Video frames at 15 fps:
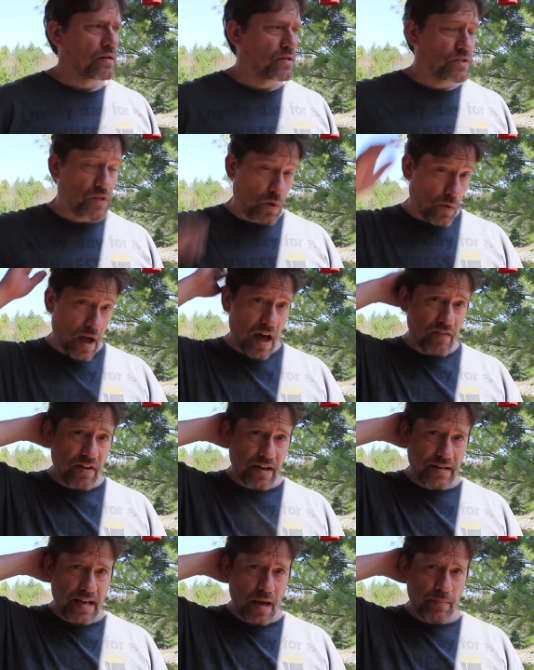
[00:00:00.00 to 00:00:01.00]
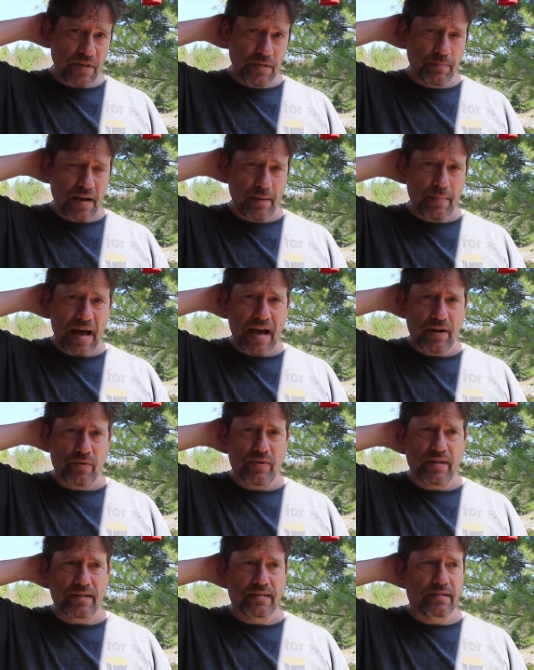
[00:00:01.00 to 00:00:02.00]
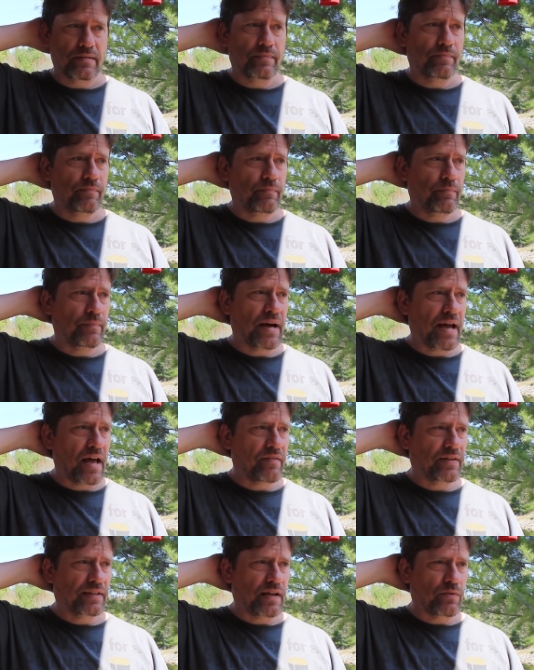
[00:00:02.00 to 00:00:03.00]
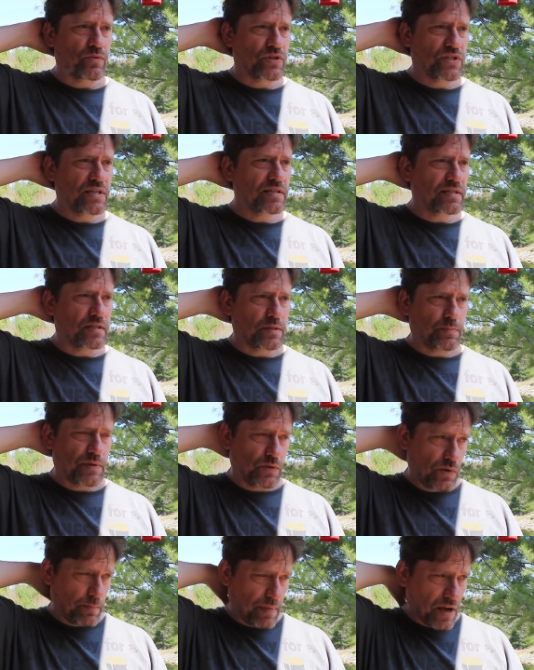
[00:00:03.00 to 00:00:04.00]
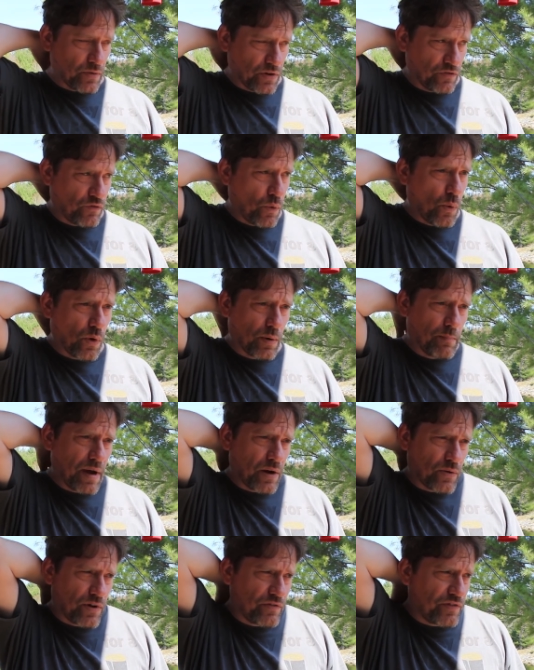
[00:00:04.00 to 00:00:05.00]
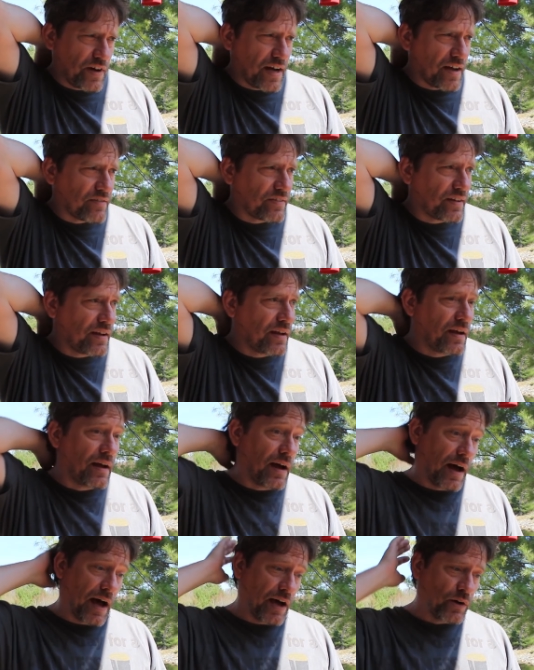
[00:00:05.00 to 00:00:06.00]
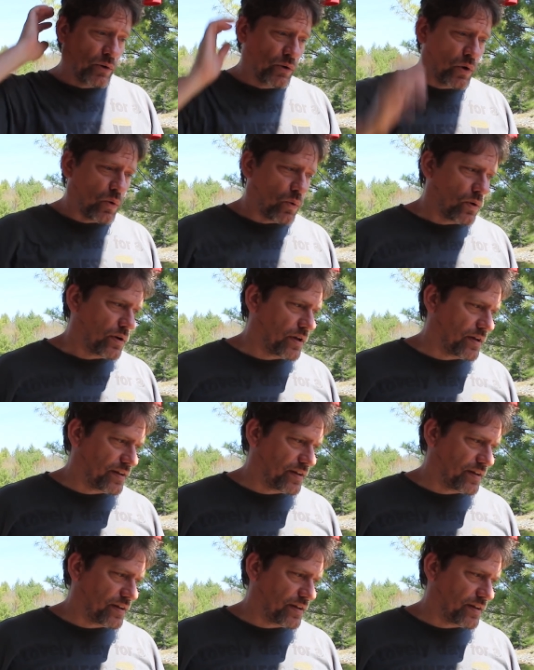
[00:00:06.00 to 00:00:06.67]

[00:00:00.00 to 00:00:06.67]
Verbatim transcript: So have I damaged my batteries by having that resistance between battery 4 and battery 5? I don't know.